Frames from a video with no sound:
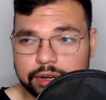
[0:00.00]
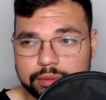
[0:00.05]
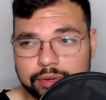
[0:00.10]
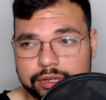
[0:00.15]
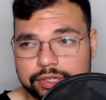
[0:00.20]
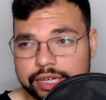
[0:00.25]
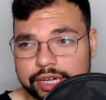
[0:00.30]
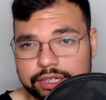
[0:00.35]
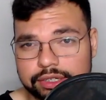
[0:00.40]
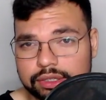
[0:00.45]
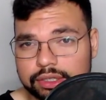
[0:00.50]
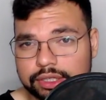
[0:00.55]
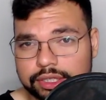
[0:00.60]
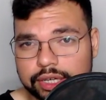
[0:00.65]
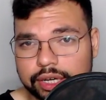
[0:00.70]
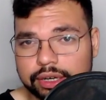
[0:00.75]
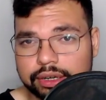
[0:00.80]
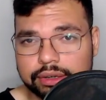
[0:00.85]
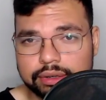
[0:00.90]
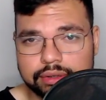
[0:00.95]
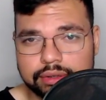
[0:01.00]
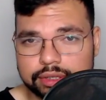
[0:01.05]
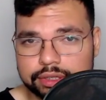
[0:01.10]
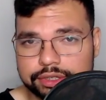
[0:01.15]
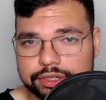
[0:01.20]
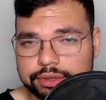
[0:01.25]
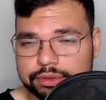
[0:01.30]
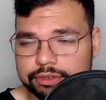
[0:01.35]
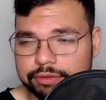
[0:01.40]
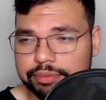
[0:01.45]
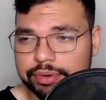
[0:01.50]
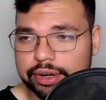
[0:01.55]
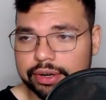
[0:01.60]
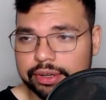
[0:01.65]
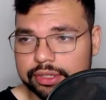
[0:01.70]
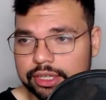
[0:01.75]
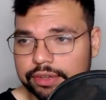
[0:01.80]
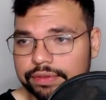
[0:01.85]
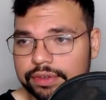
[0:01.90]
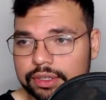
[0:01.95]
much actually done in terms of
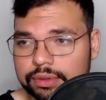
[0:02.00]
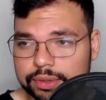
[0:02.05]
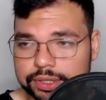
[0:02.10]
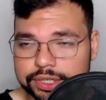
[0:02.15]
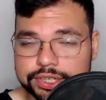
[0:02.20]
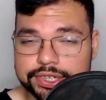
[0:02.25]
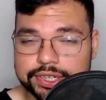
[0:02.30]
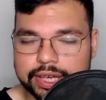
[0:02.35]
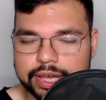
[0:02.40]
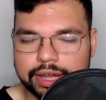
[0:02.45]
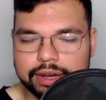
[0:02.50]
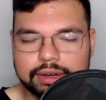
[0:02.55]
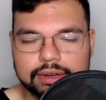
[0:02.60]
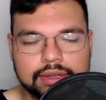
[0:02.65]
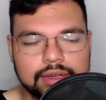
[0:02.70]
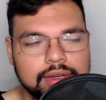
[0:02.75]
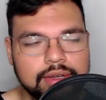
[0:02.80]
productivity, which is sad.